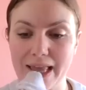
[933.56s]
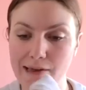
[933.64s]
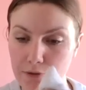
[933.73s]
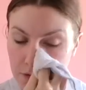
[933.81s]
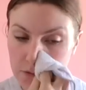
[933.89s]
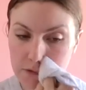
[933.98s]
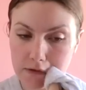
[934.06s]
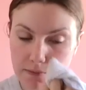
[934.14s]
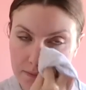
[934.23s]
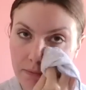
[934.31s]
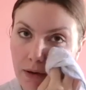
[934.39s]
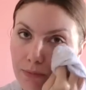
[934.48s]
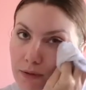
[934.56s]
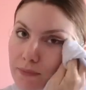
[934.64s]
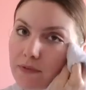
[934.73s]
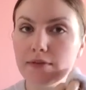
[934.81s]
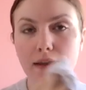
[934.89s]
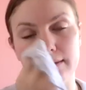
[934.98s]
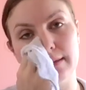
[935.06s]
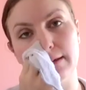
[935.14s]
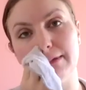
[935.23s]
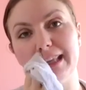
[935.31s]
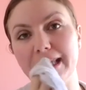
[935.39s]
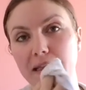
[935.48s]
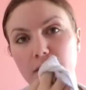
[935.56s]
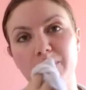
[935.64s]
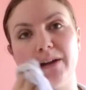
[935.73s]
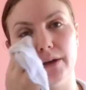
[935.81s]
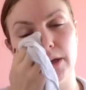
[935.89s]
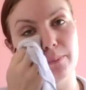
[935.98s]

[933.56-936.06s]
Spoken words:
cause problems, sensitivities, frecking